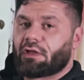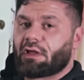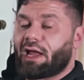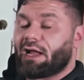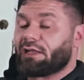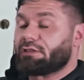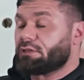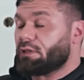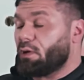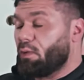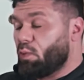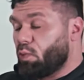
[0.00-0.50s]

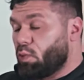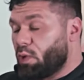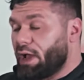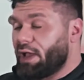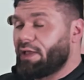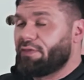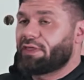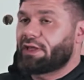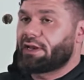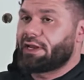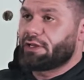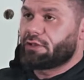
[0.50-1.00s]
at the
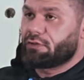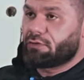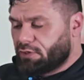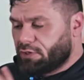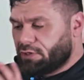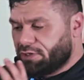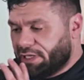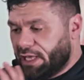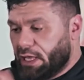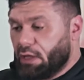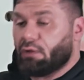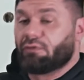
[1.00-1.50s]
way that
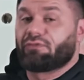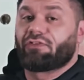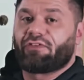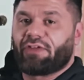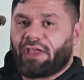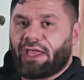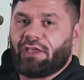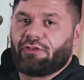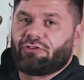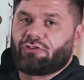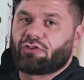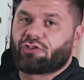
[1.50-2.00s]
it deals
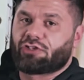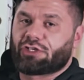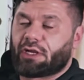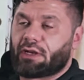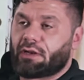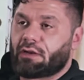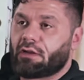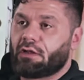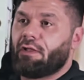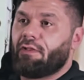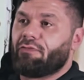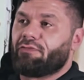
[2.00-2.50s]
with
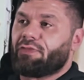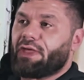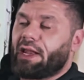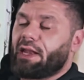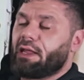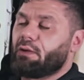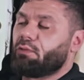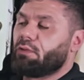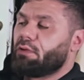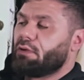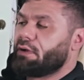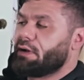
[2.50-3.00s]
estrogen that
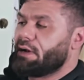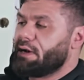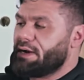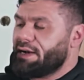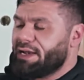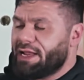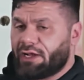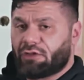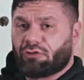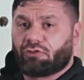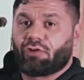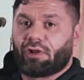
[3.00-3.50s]
it will
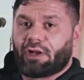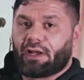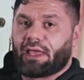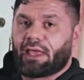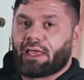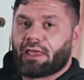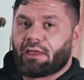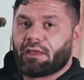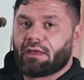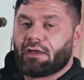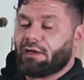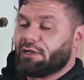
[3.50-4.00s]

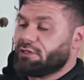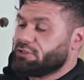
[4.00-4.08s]
literally